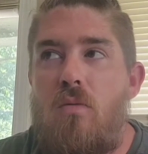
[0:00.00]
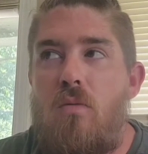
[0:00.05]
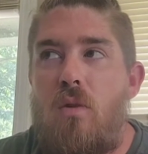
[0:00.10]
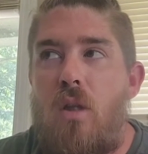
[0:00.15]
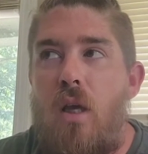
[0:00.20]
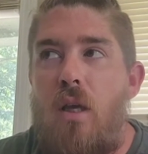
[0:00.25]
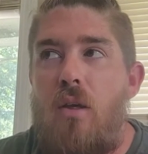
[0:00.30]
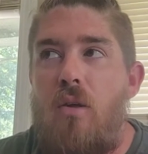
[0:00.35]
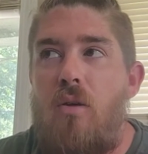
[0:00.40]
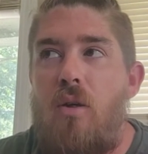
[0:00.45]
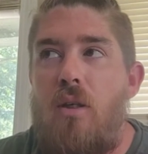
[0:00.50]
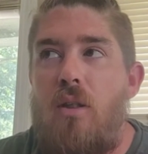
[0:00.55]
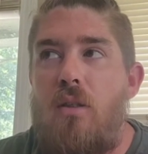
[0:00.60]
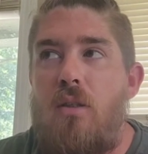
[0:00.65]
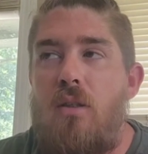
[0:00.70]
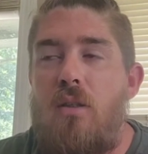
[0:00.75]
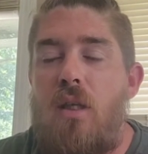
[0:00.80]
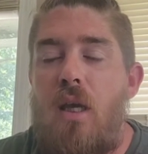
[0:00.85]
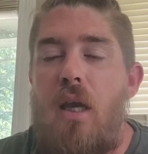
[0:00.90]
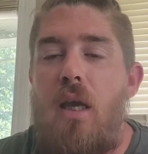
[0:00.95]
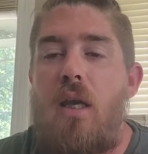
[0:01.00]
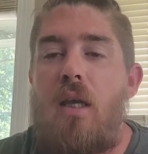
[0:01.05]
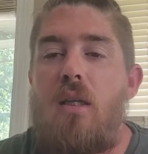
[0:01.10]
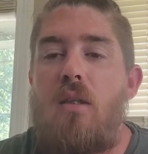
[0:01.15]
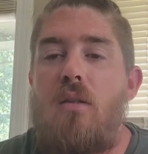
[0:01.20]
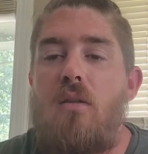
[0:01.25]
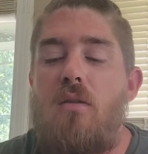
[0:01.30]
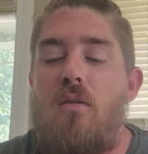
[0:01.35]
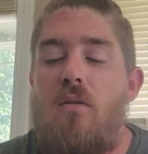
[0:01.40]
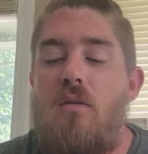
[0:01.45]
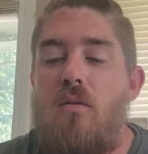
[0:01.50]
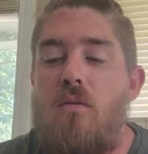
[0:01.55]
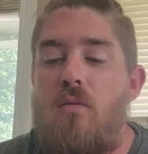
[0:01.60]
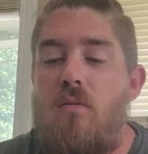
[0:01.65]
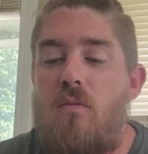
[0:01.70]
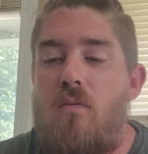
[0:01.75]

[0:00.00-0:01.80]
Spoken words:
light greens, tans,